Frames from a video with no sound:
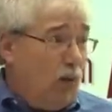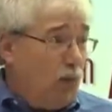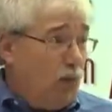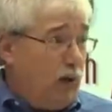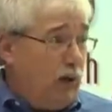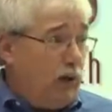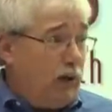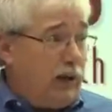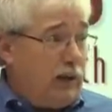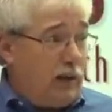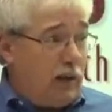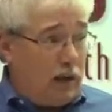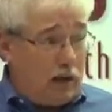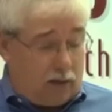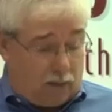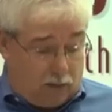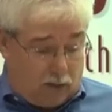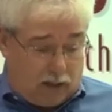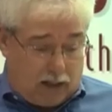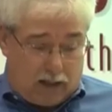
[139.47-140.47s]
Really,
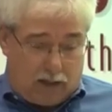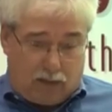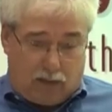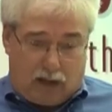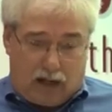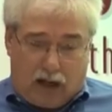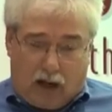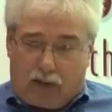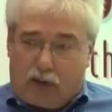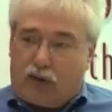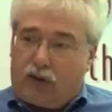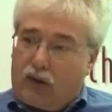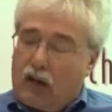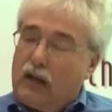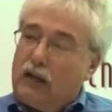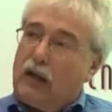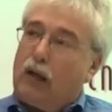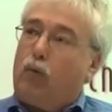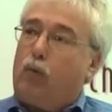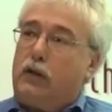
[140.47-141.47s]
the, the, the other
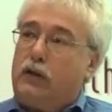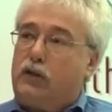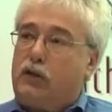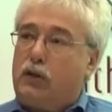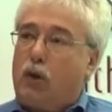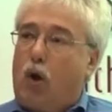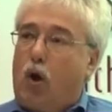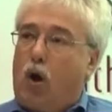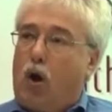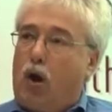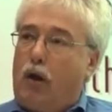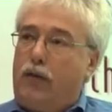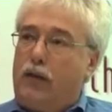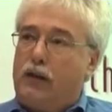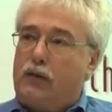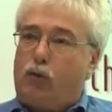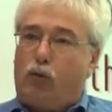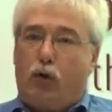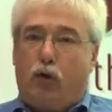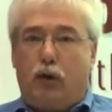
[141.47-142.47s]
thing that we saw,
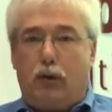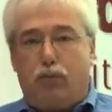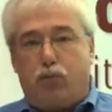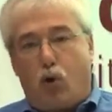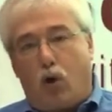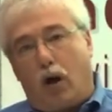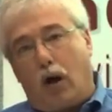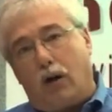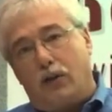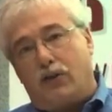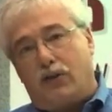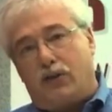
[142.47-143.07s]
and this really brought our